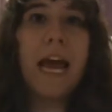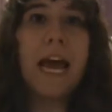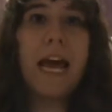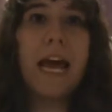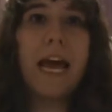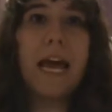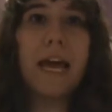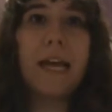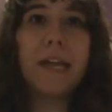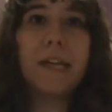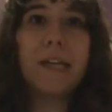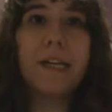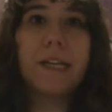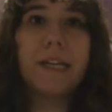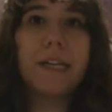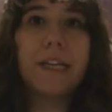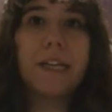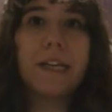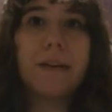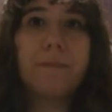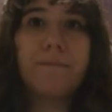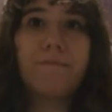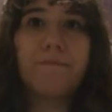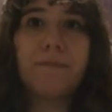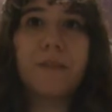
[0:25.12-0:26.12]
And
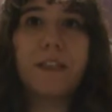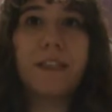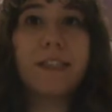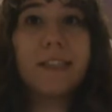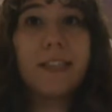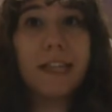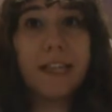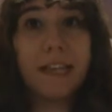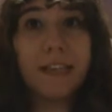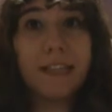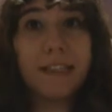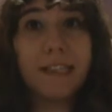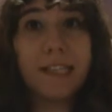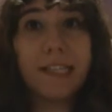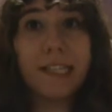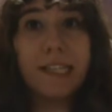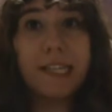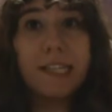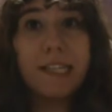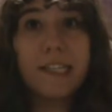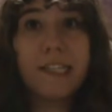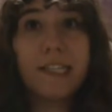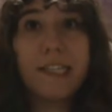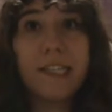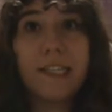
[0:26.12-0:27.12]
the second
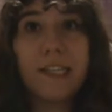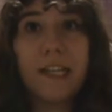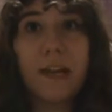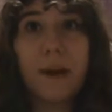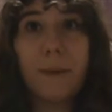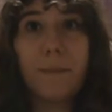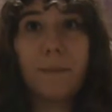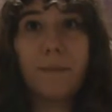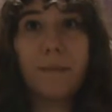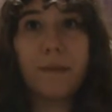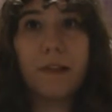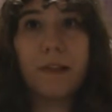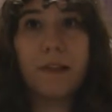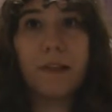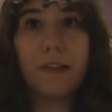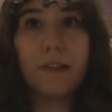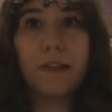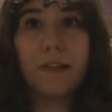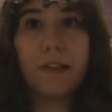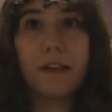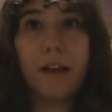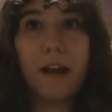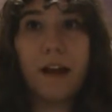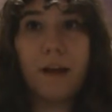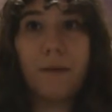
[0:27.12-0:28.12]

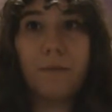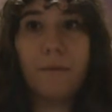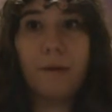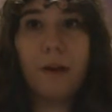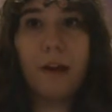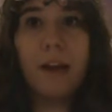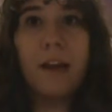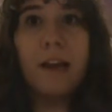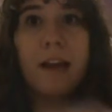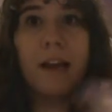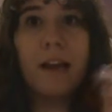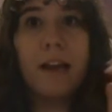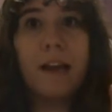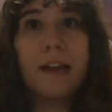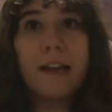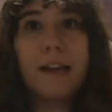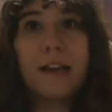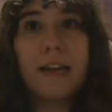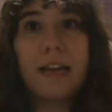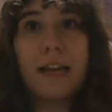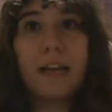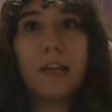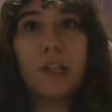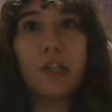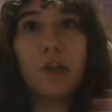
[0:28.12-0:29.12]
season
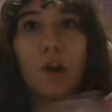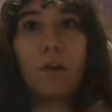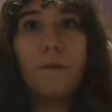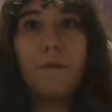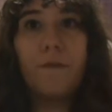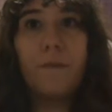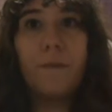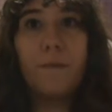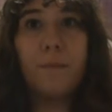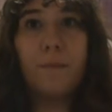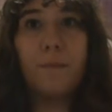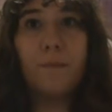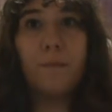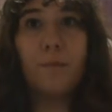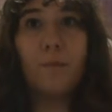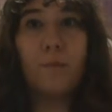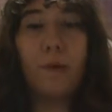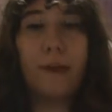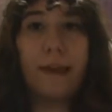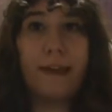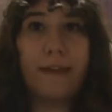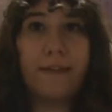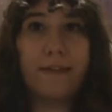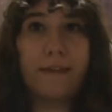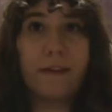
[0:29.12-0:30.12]
kicks off from
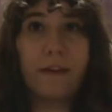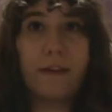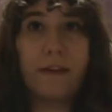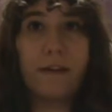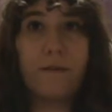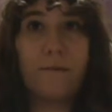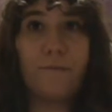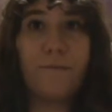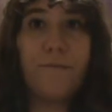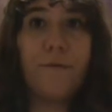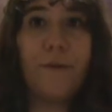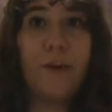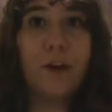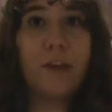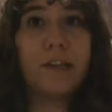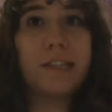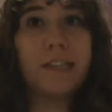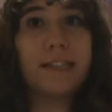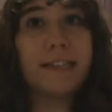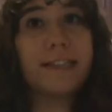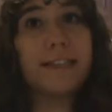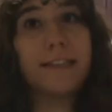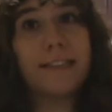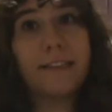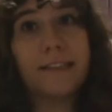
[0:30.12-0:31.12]
where the first
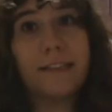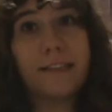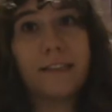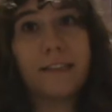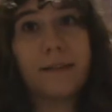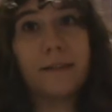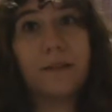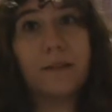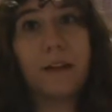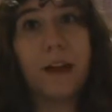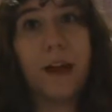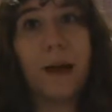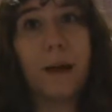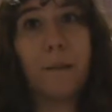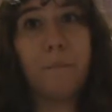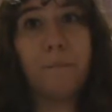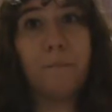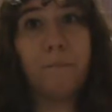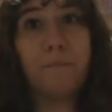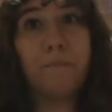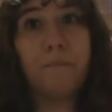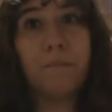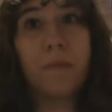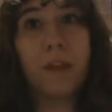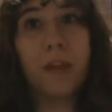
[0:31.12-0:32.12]
season's
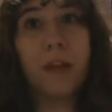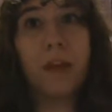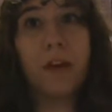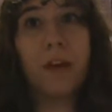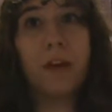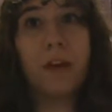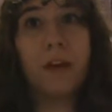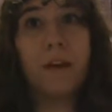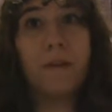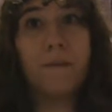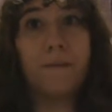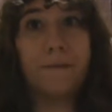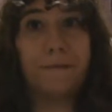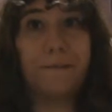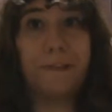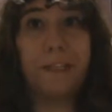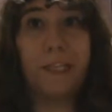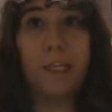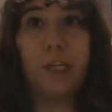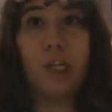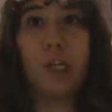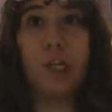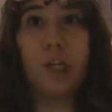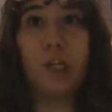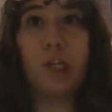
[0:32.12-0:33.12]

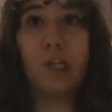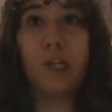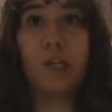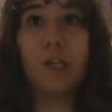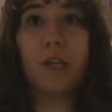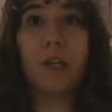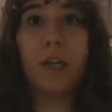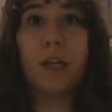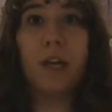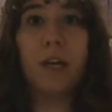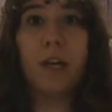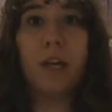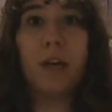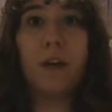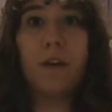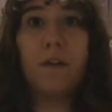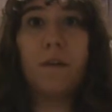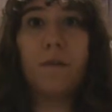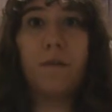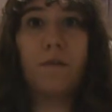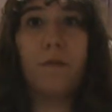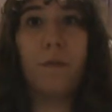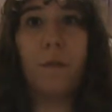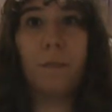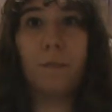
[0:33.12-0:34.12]
finished.
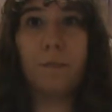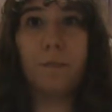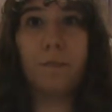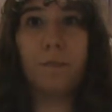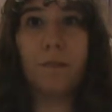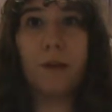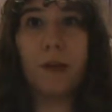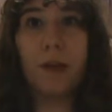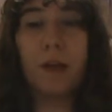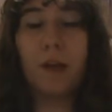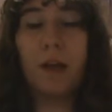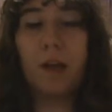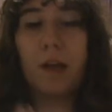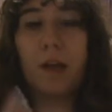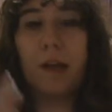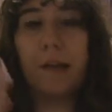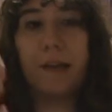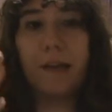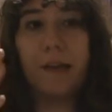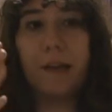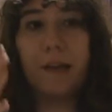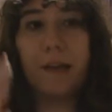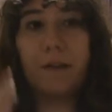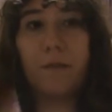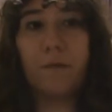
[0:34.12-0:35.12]
So
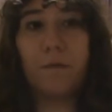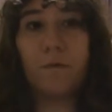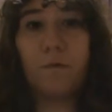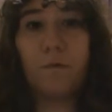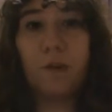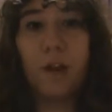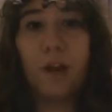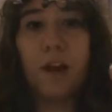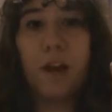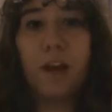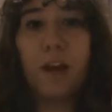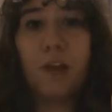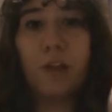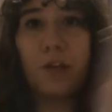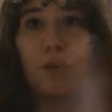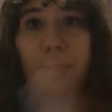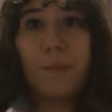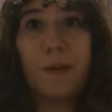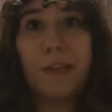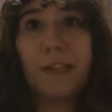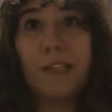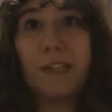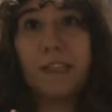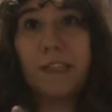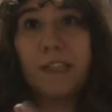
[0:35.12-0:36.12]

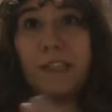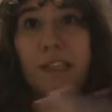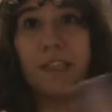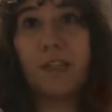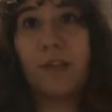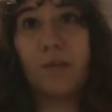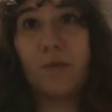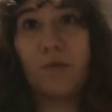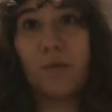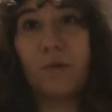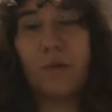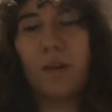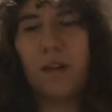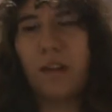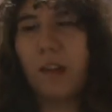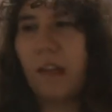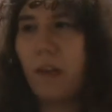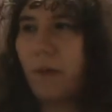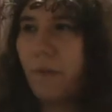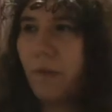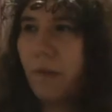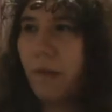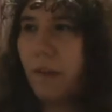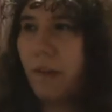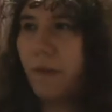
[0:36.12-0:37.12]
basically it's doing, I
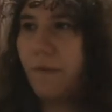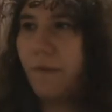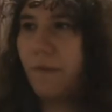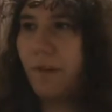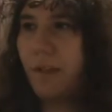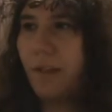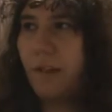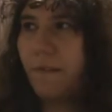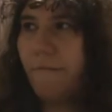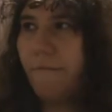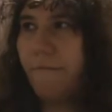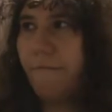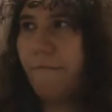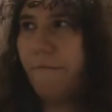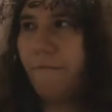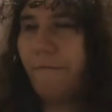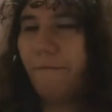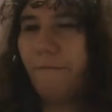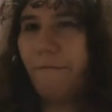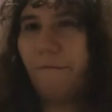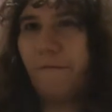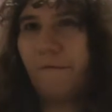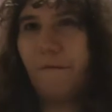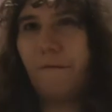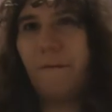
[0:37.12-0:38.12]
think, I believe it was the
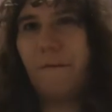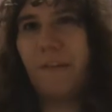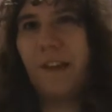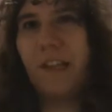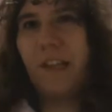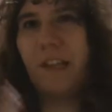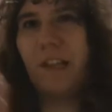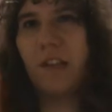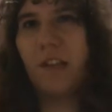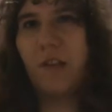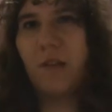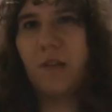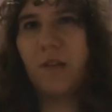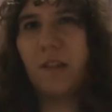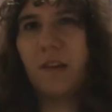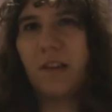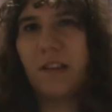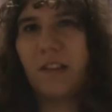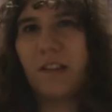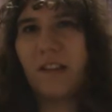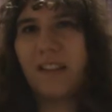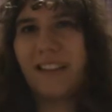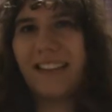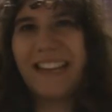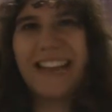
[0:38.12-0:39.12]
5th to
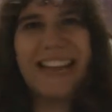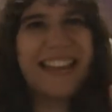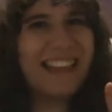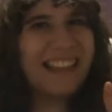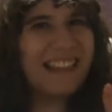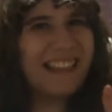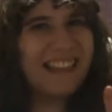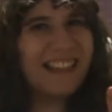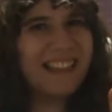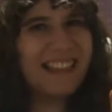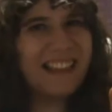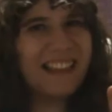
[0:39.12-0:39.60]
like the 10th,